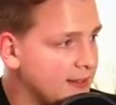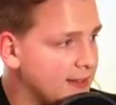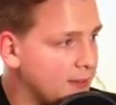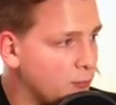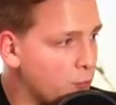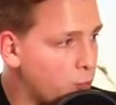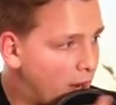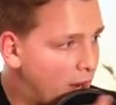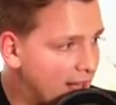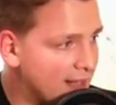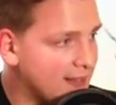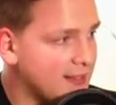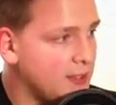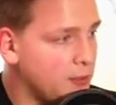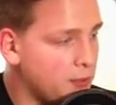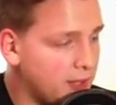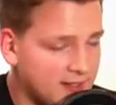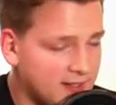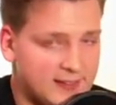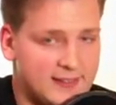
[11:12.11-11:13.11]
one
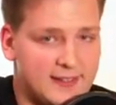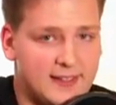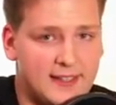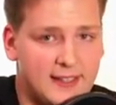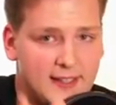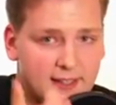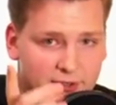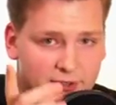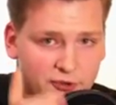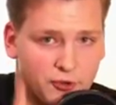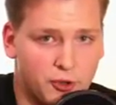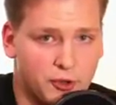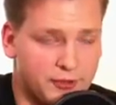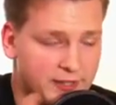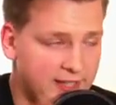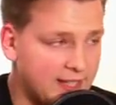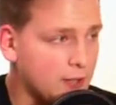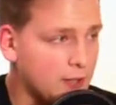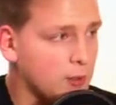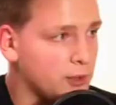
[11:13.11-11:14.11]
USD is not
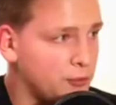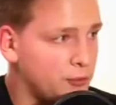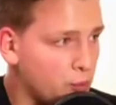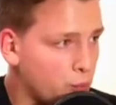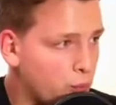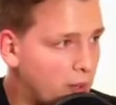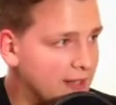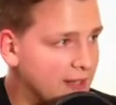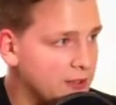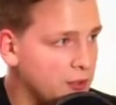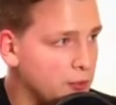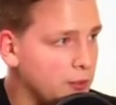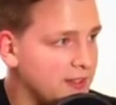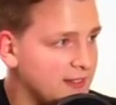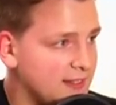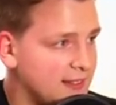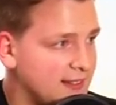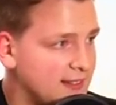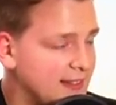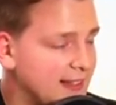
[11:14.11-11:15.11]
equal to one
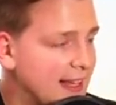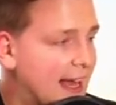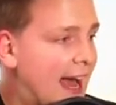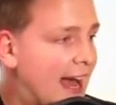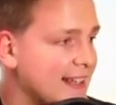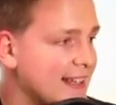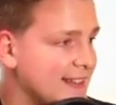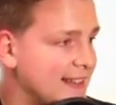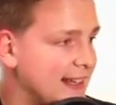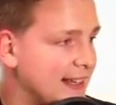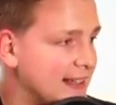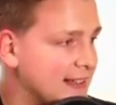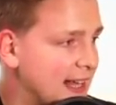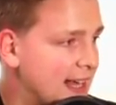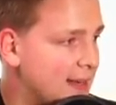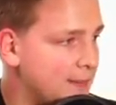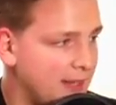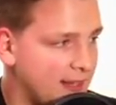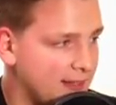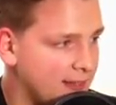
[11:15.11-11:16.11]
USDT as they
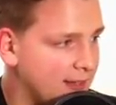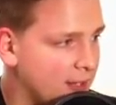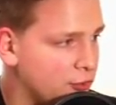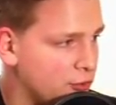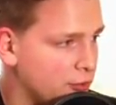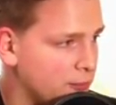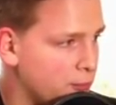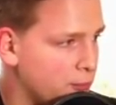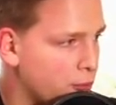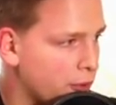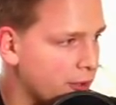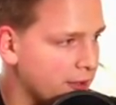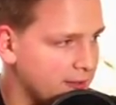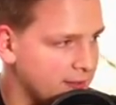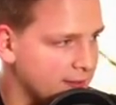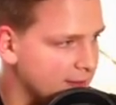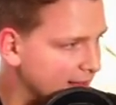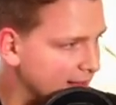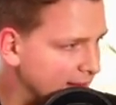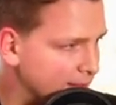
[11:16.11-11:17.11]
claim in their
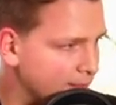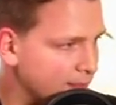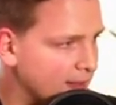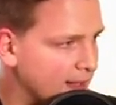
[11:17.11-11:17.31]
support uh,